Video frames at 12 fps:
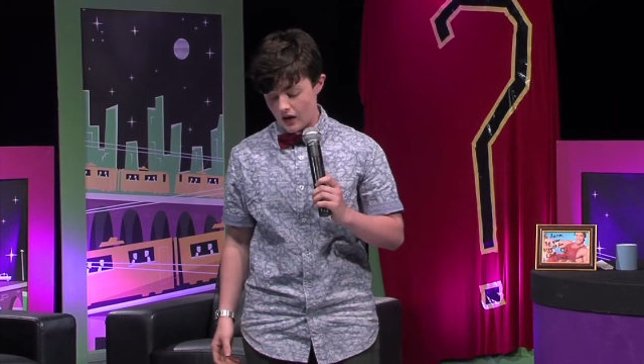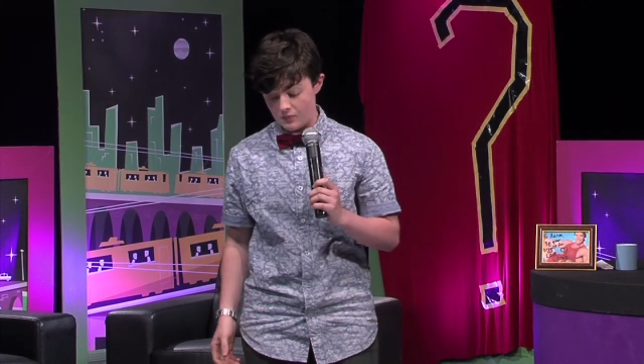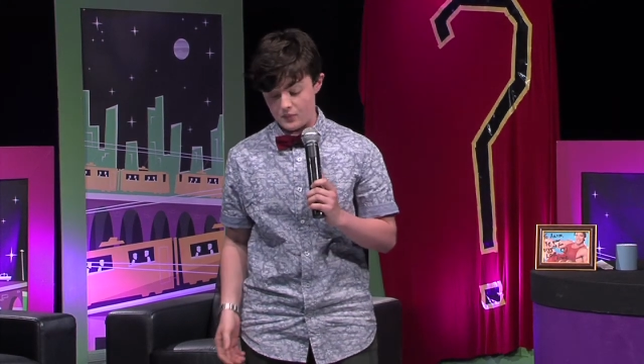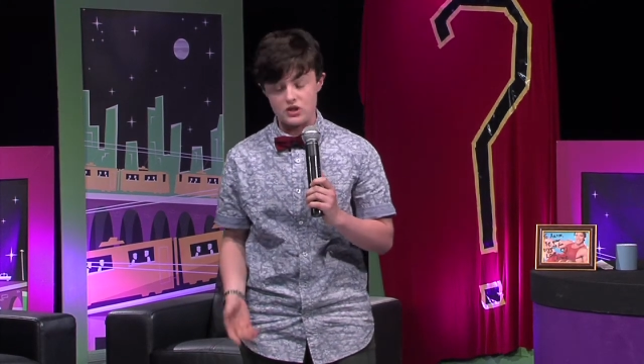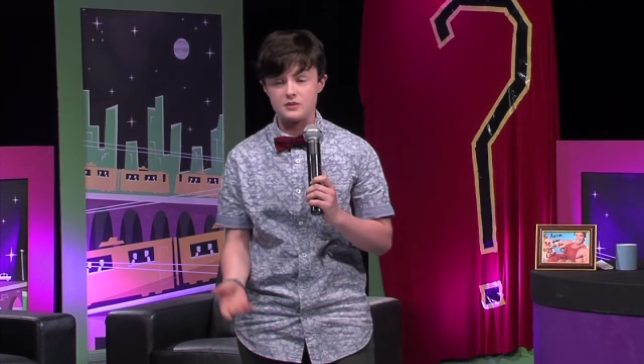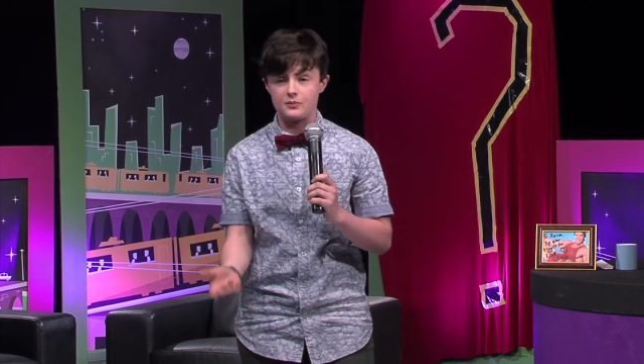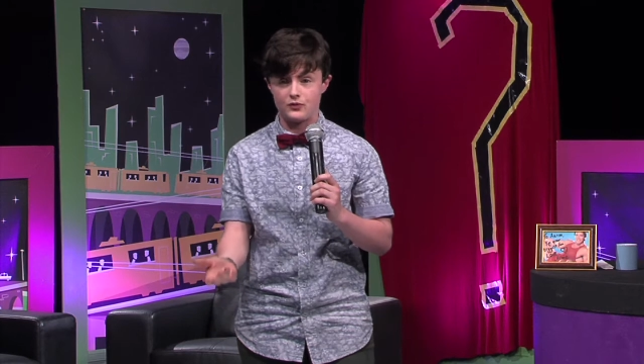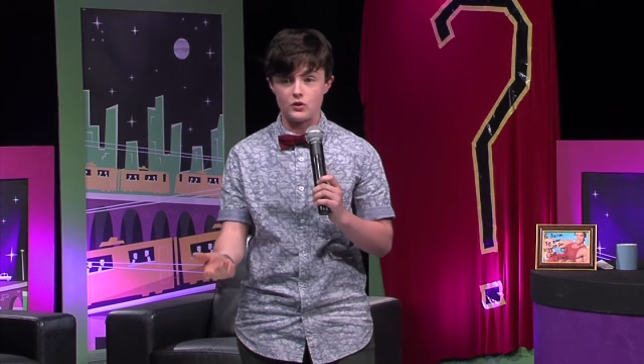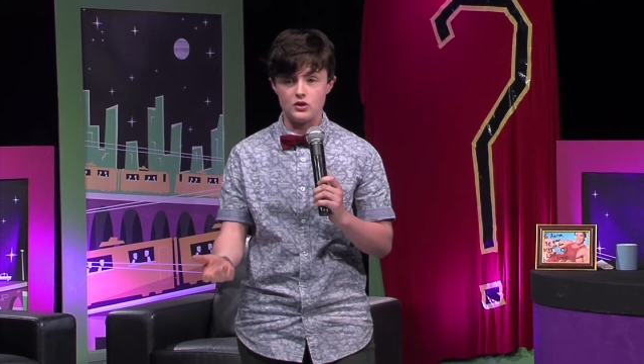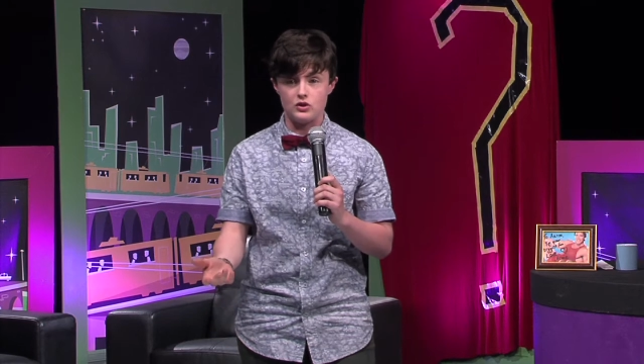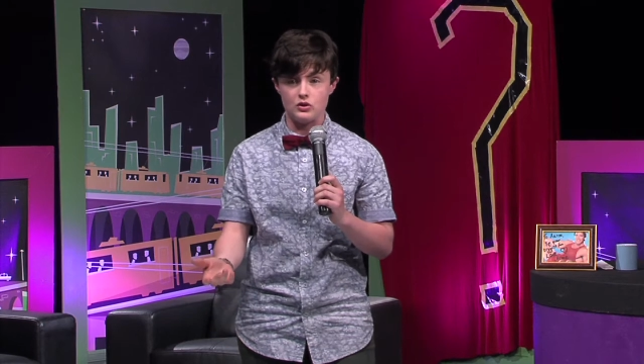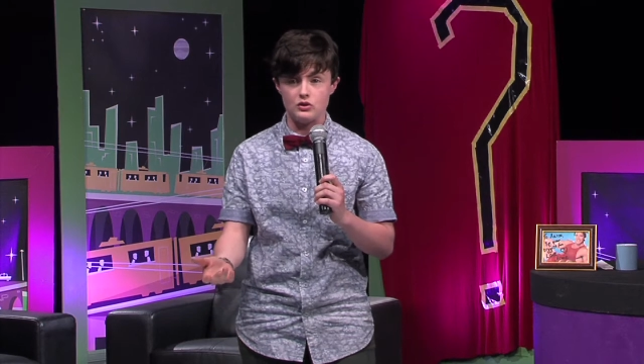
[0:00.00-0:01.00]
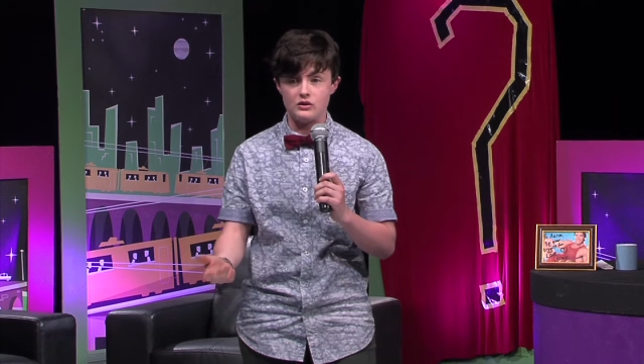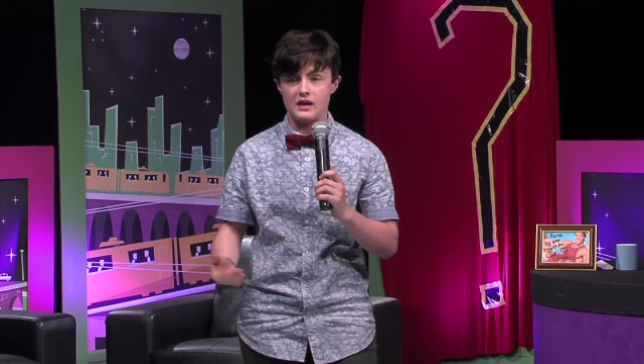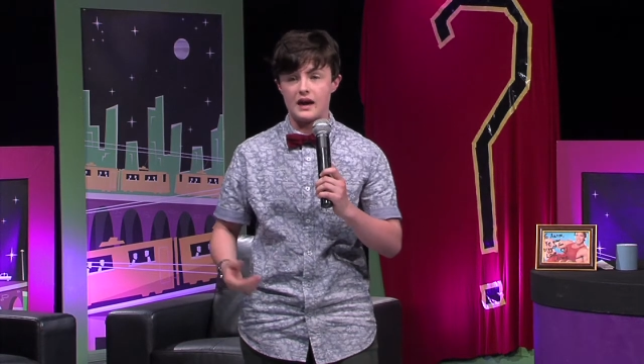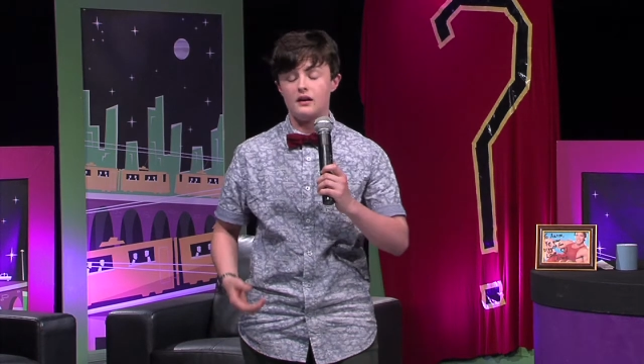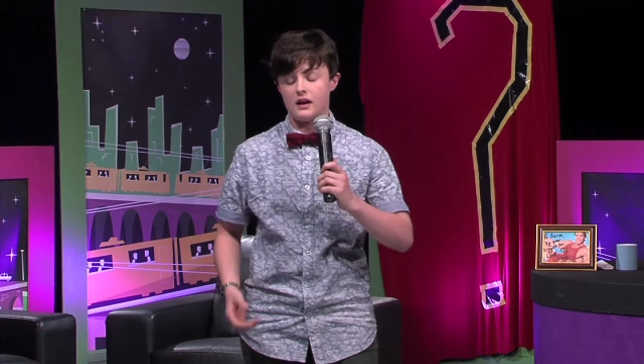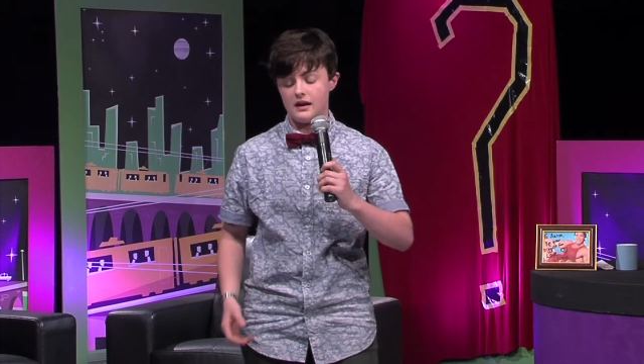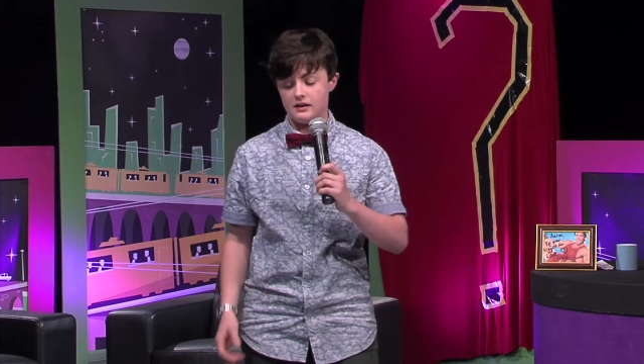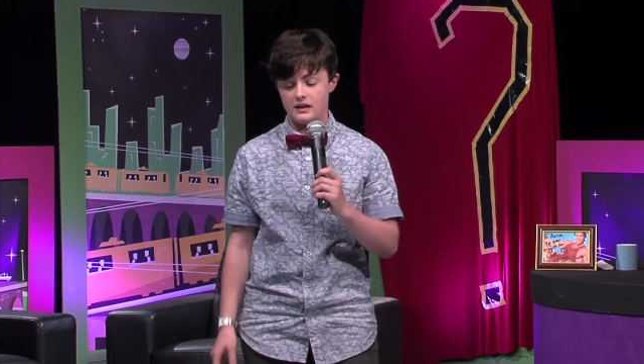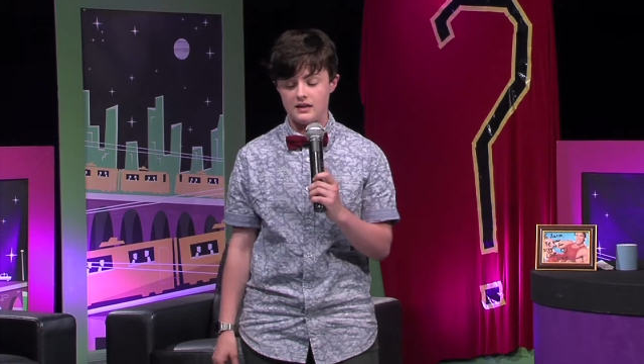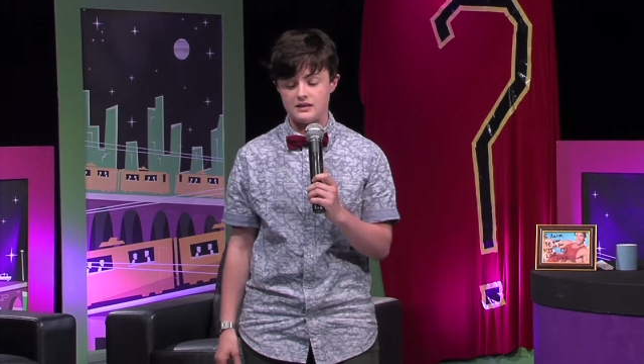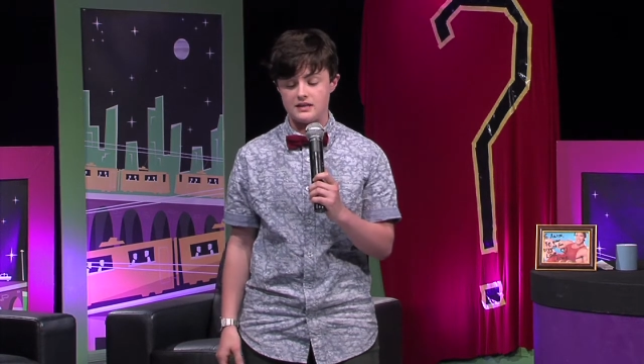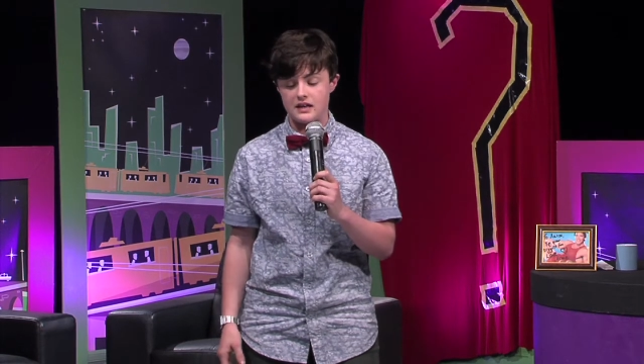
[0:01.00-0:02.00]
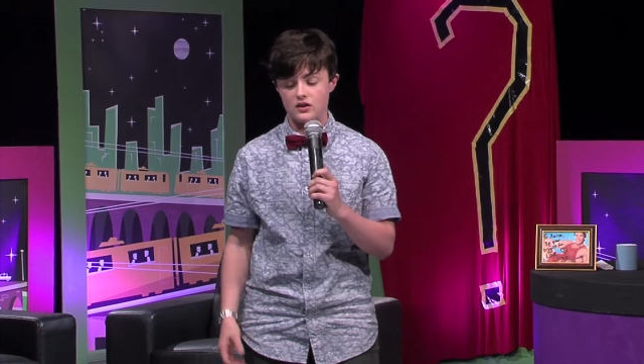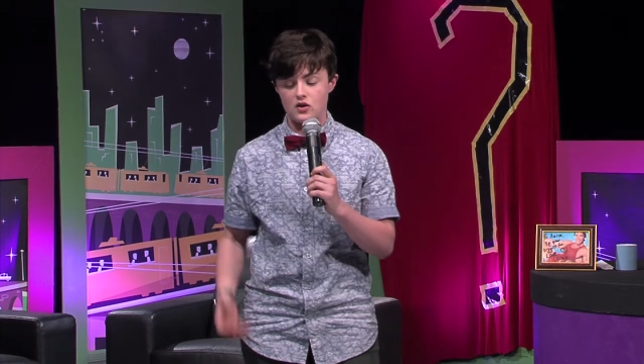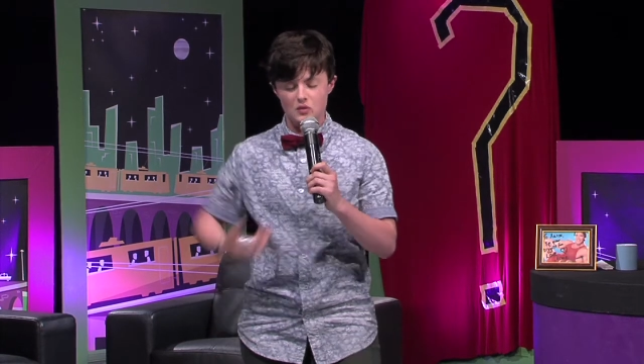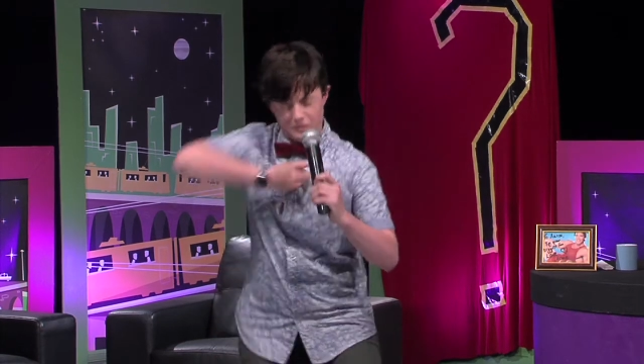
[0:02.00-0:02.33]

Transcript: but just before you do do that, I need to tell you,